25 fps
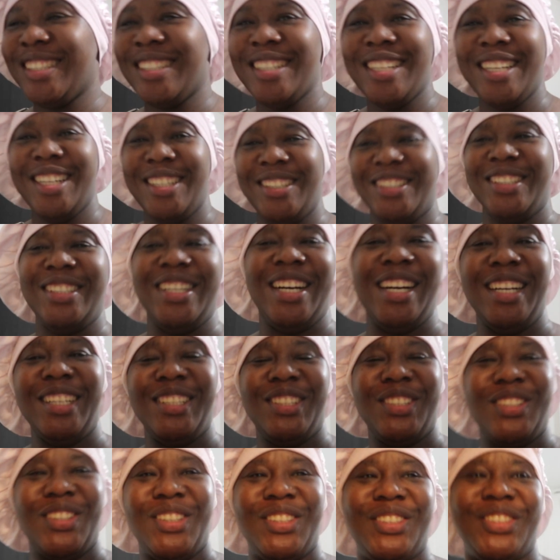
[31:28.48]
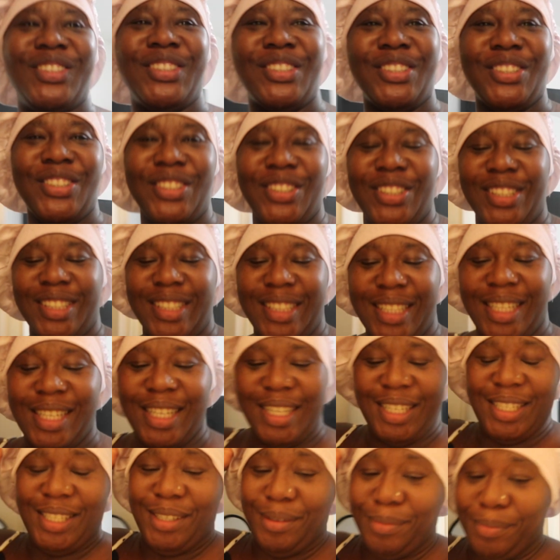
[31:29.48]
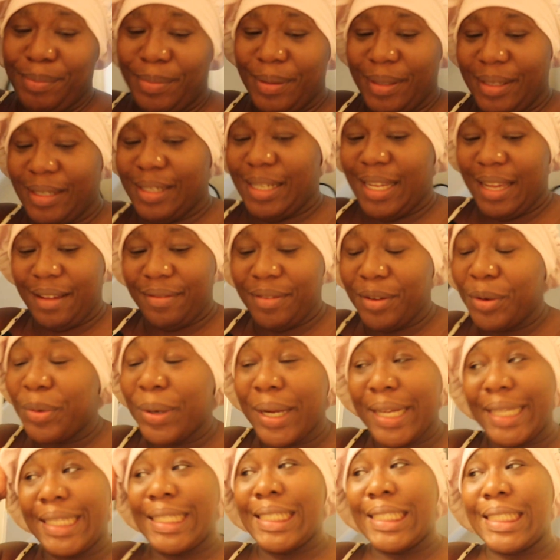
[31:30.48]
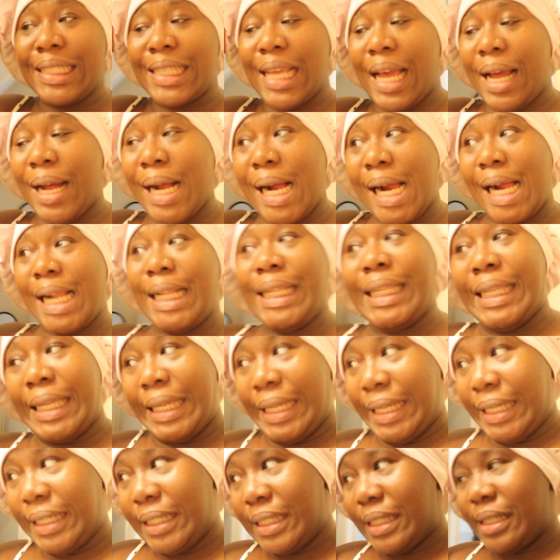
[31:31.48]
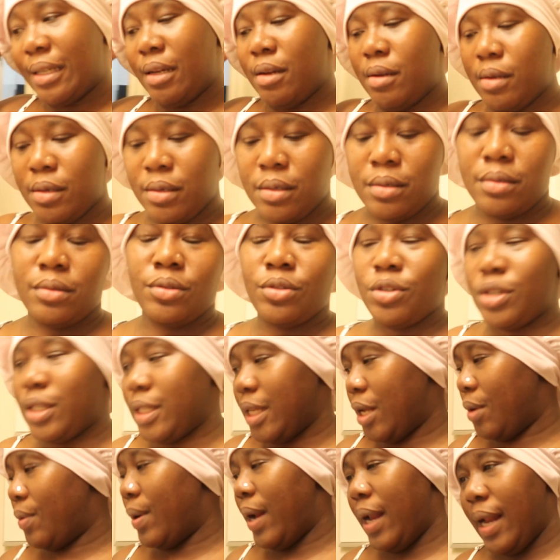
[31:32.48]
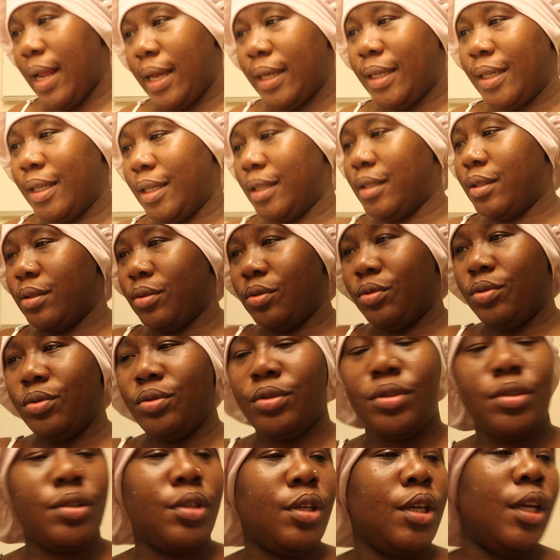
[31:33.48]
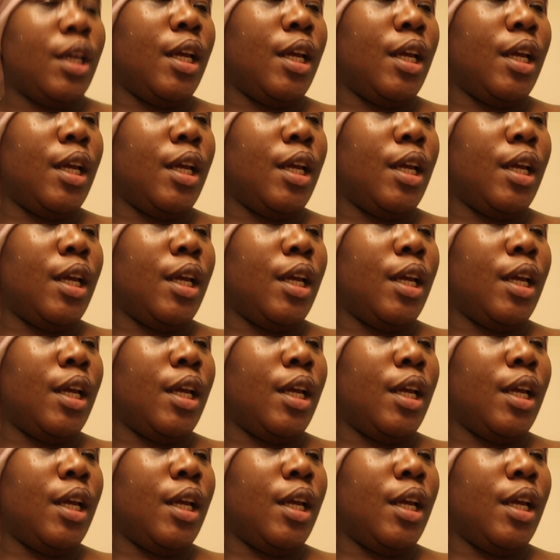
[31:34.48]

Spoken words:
let you guys go soon, but everywhere is neat. Oh, just how I like it. Good.